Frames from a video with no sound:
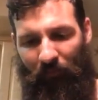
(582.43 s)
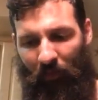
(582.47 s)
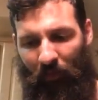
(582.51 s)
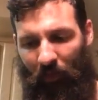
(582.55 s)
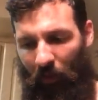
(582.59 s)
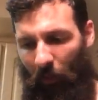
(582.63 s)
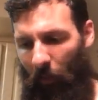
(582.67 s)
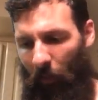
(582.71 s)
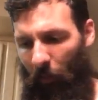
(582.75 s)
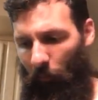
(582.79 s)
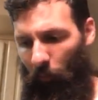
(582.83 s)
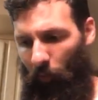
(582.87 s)

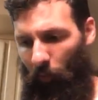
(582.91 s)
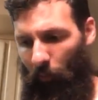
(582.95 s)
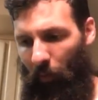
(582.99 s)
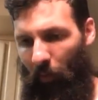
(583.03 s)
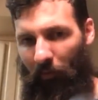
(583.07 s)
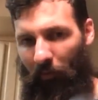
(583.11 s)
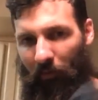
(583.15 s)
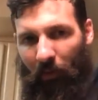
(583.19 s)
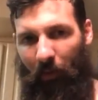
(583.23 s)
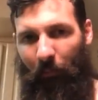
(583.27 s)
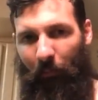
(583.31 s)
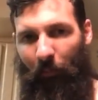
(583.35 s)
real pumped
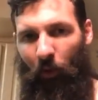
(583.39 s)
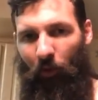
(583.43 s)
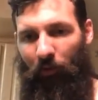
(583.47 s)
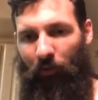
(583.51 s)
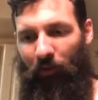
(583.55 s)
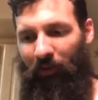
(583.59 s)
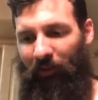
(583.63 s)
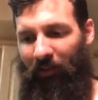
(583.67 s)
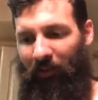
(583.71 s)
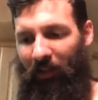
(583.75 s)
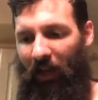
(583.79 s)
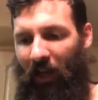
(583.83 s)
about both
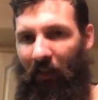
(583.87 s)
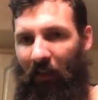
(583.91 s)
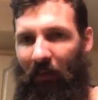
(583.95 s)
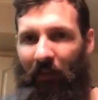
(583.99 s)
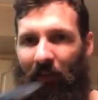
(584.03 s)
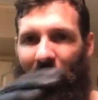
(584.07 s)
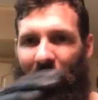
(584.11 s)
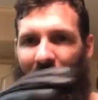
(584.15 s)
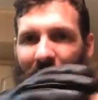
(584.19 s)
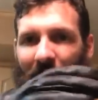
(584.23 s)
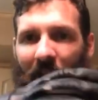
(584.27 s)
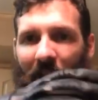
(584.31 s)
these. Yeah,
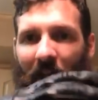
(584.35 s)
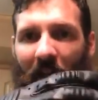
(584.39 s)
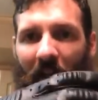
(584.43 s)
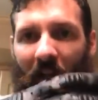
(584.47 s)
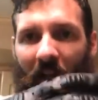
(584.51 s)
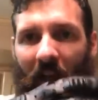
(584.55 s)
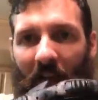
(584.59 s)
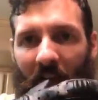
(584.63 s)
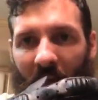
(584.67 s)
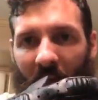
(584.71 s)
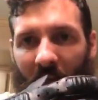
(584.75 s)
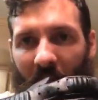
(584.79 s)
this
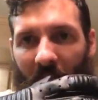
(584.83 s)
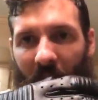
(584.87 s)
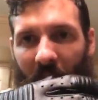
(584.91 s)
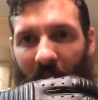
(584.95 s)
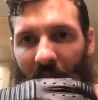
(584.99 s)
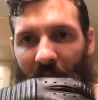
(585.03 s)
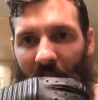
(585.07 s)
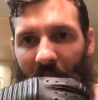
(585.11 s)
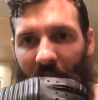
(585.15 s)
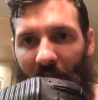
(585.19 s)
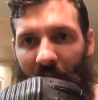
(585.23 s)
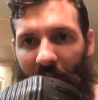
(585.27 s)

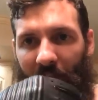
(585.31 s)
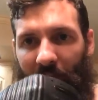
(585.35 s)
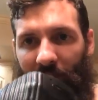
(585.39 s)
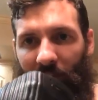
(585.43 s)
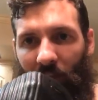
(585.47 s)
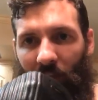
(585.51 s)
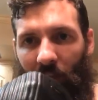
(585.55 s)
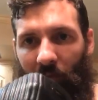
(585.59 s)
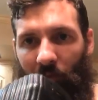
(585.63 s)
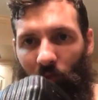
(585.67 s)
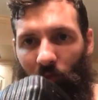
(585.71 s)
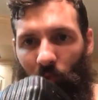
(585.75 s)

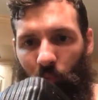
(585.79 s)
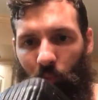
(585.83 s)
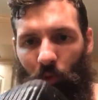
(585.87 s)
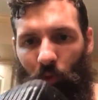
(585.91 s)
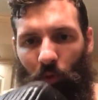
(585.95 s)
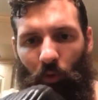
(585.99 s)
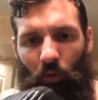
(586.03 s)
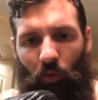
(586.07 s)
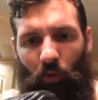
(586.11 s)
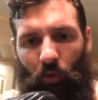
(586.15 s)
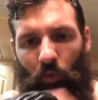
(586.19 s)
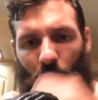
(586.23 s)
glove is real
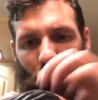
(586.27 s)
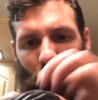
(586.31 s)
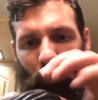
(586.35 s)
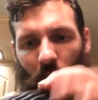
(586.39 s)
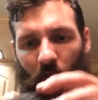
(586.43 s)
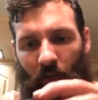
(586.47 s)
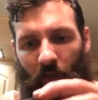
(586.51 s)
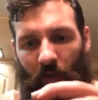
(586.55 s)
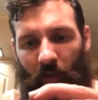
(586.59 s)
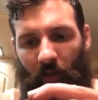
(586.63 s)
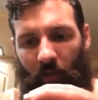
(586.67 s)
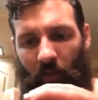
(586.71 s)
cool
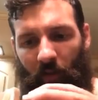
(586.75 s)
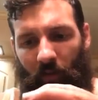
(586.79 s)
looking.